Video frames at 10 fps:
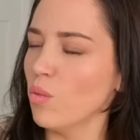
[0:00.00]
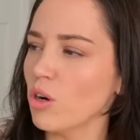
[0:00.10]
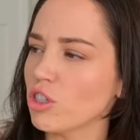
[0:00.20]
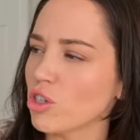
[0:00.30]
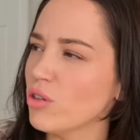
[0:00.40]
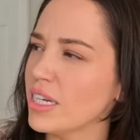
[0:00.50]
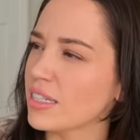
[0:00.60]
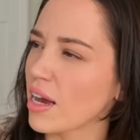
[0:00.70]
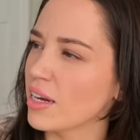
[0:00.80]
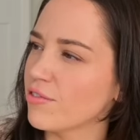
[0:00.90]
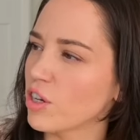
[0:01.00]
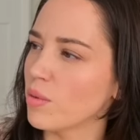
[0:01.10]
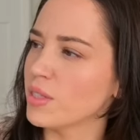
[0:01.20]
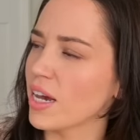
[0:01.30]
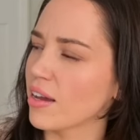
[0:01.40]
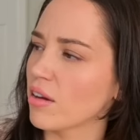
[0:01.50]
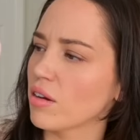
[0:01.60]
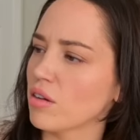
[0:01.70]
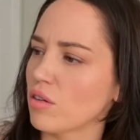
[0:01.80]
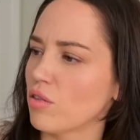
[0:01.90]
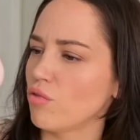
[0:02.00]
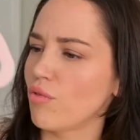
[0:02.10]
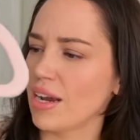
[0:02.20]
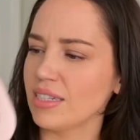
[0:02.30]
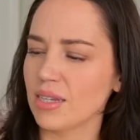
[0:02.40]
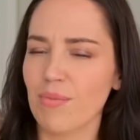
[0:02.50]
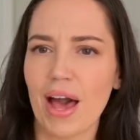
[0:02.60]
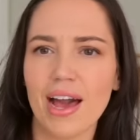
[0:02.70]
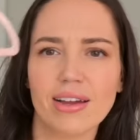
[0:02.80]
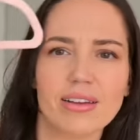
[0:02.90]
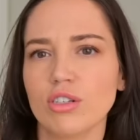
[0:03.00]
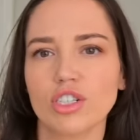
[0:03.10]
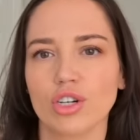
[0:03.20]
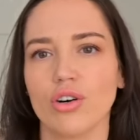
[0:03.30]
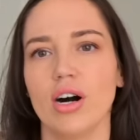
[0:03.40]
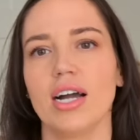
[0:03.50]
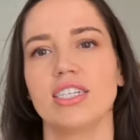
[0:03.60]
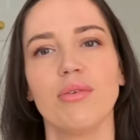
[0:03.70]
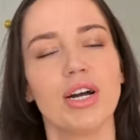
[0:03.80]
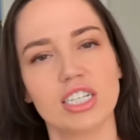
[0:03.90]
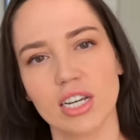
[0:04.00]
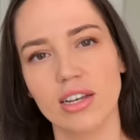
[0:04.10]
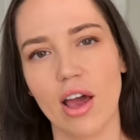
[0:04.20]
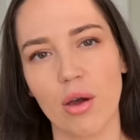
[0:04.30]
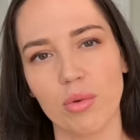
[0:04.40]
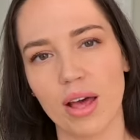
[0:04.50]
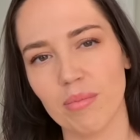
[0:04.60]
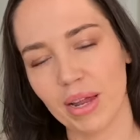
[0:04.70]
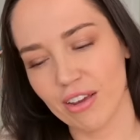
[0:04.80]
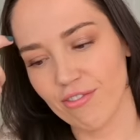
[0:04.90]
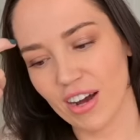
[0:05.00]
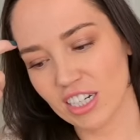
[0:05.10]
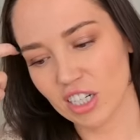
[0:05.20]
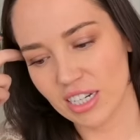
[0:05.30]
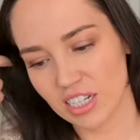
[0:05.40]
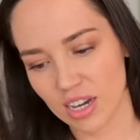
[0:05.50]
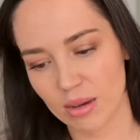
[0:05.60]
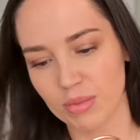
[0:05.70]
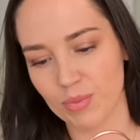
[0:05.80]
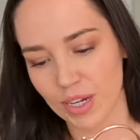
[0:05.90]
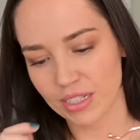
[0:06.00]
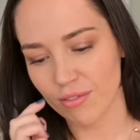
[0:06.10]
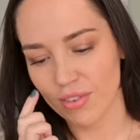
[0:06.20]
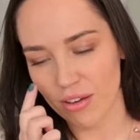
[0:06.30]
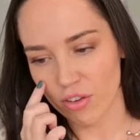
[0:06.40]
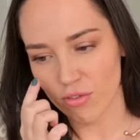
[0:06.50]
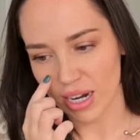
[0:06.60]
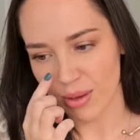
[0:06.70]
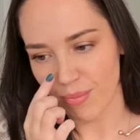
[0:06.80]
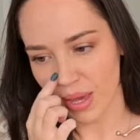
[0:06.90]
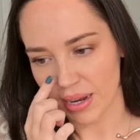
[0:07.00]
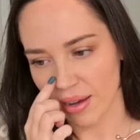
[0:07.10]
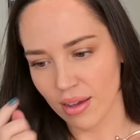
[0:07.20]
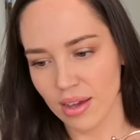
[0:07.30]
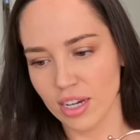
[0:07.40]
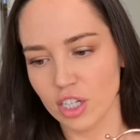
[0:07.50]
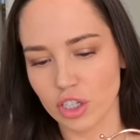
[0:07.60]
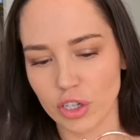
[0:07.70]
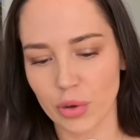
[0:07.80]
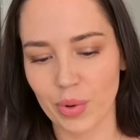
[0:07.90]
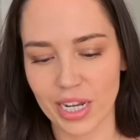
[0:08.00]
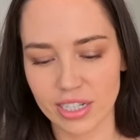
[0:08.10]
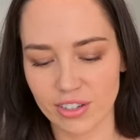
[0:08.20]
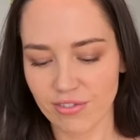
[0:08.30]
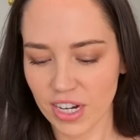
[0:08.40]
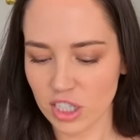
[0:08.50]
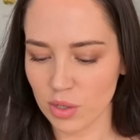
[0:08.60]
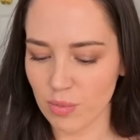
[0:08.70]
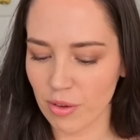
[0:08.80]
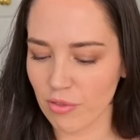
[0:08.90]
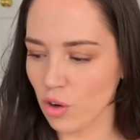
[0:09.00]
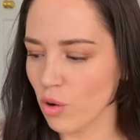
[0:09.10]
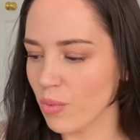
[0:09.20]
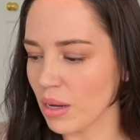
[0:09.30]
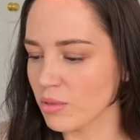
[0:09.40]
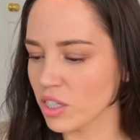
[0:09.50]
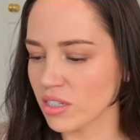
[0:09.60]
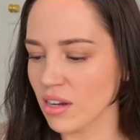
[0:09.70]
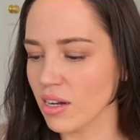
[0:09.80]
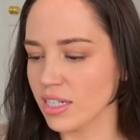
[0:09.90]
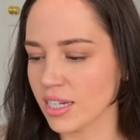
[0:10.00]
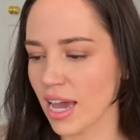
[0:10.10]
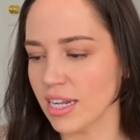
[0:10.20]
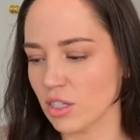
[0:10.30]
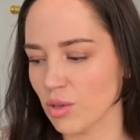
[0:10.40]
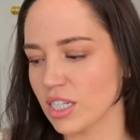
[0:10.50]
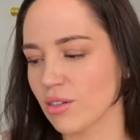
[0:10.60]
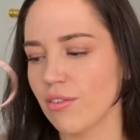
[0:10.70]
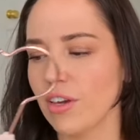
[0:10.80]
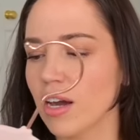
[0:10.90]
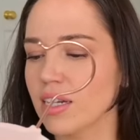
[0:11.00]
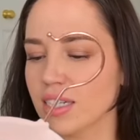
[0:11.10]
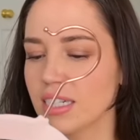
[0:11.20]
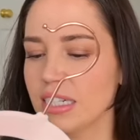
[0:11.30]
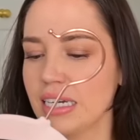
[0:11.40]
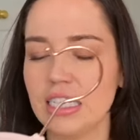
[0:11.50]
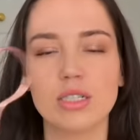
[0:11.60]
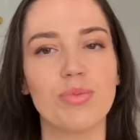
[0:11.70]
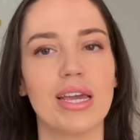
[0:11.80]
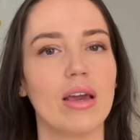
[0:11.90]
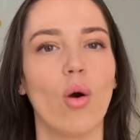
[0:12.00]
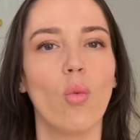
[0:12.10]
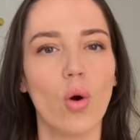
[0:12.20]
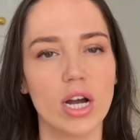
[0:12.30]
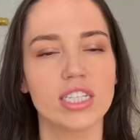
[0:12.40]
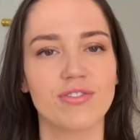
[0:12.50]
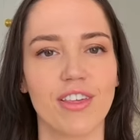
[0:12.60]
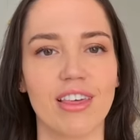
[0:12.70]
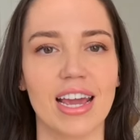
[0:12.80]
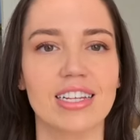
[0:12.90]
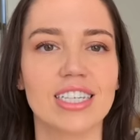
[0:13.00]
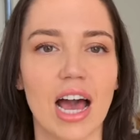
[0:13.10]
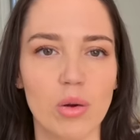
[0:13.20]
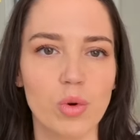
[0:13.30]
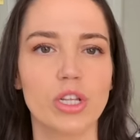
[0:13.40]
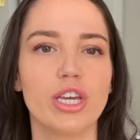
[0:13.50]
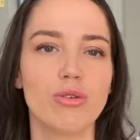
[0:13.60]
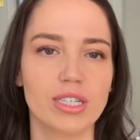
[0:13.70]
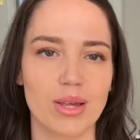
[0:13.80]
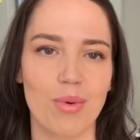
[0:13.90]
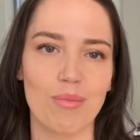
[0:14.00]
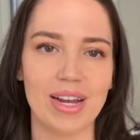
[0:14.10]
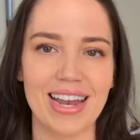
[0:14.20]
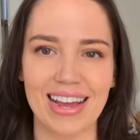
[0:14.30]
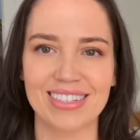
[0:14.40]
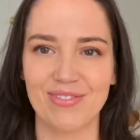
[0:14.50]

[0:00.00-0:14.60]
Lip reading: What do you call these kind of tops? Like racer back? Unsure. I don't actually know that many fashion-y terms because I've never really been too into fashion before, but I'm just starting to get into it. So if you guys can teach me words for things, I will use them in my next